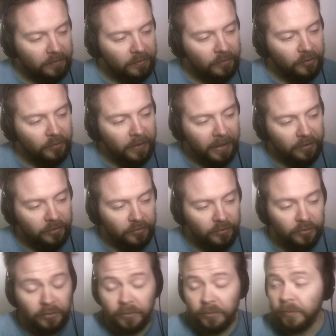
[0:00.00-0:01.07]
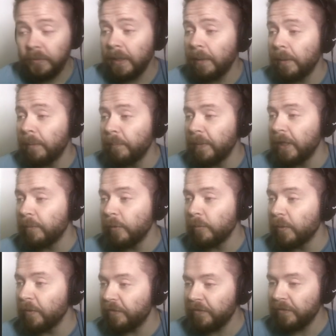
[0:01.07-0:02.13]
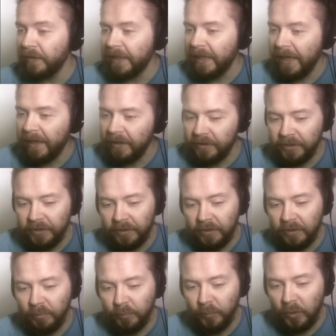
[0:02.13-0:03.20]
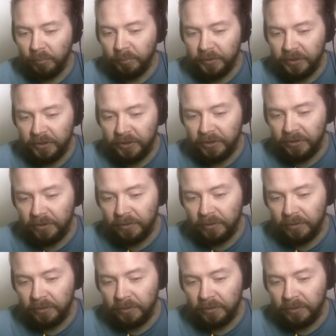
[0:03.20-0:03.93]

You had to do a minimum of 3 character composition.